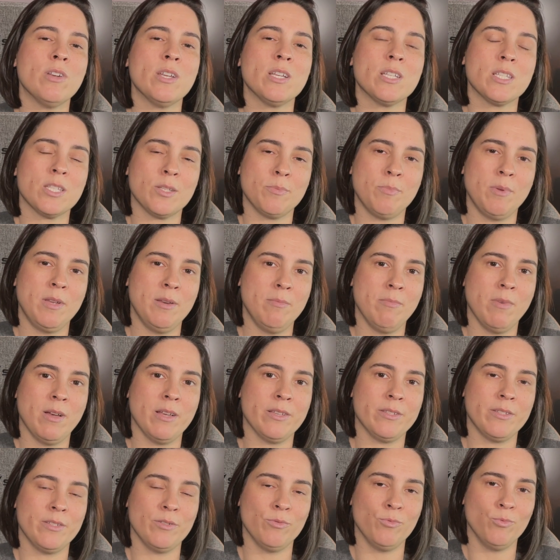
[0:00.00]

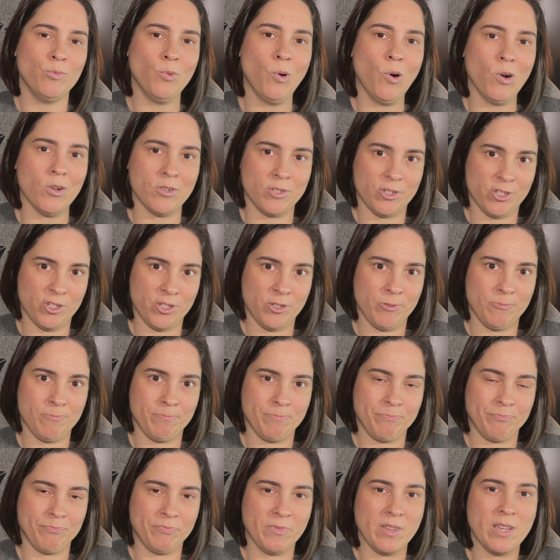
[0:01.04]
Speedmaster watch
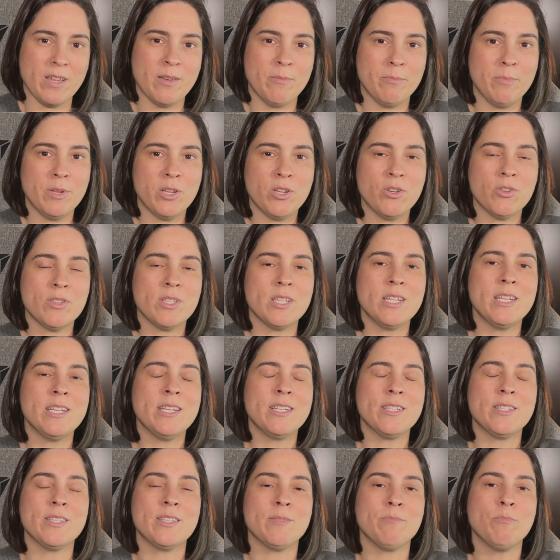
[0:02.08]
because it
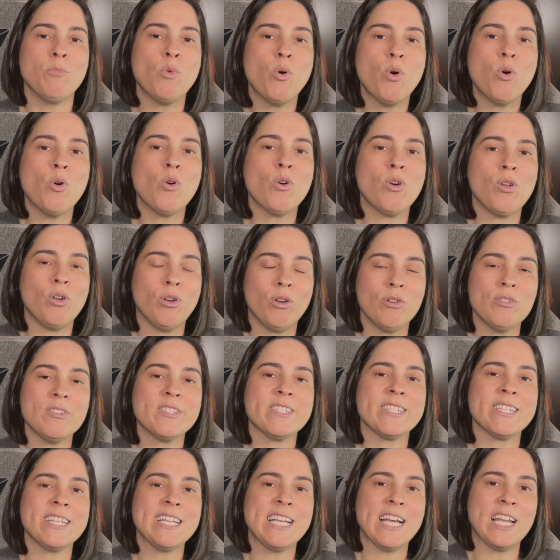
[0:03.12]
is more
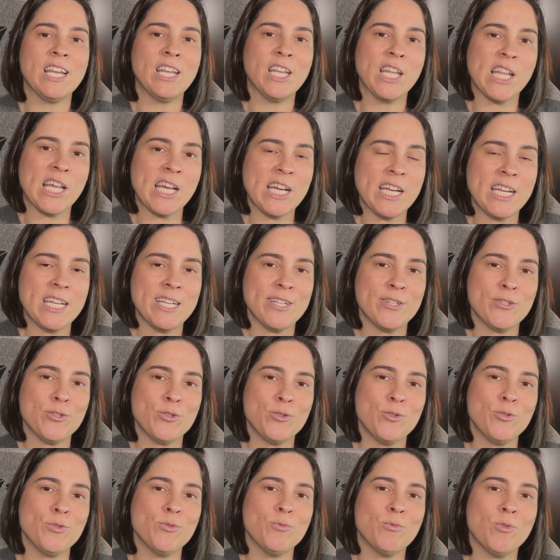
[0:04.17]
closely aligned
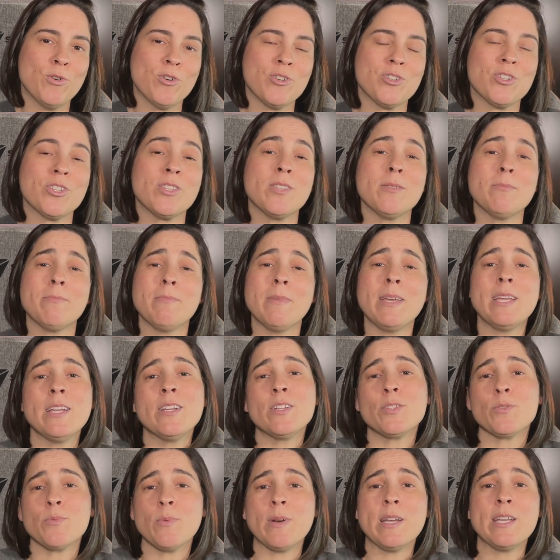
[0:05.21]
to the watch that made
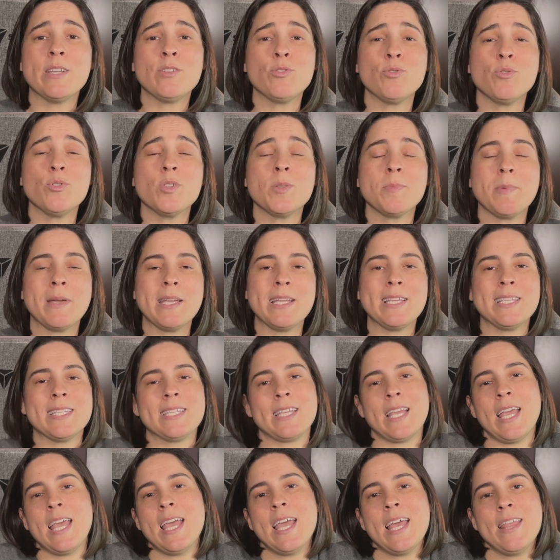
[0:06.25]
its way to space
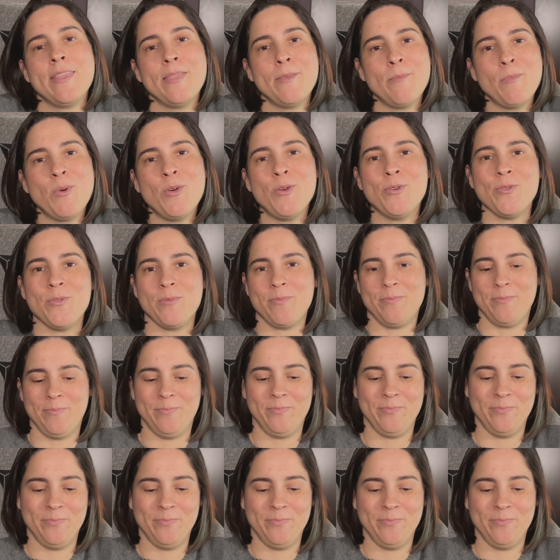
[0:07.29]
and the moon.